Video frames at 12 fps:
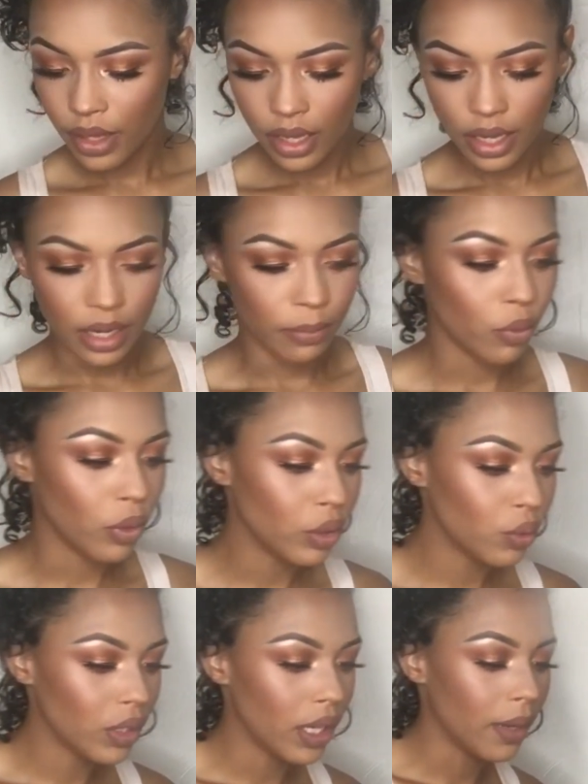I'm going
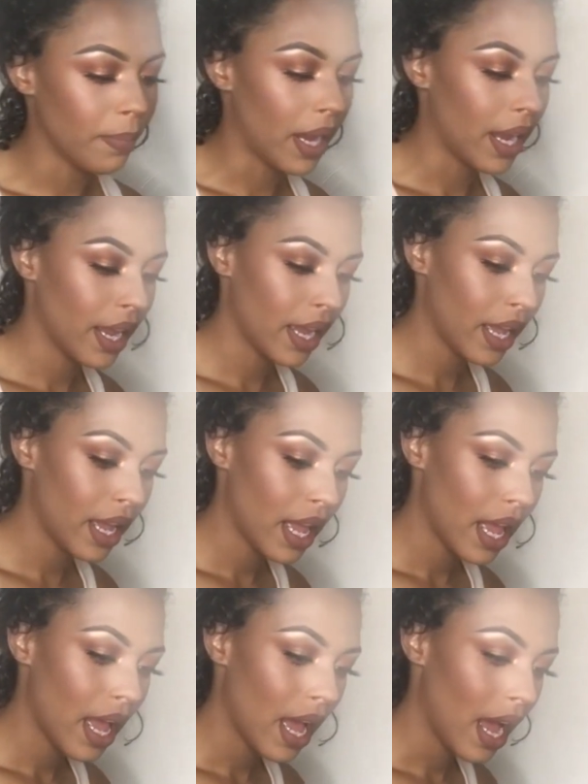to take my
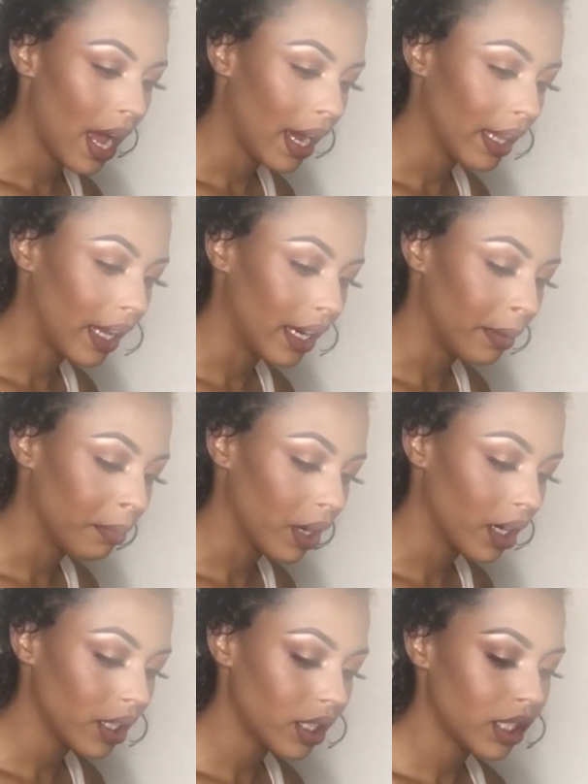highlighting
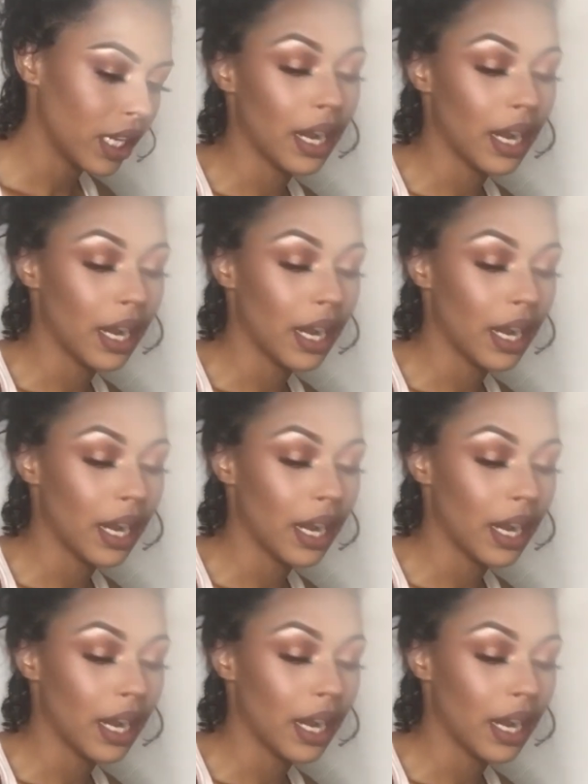brush,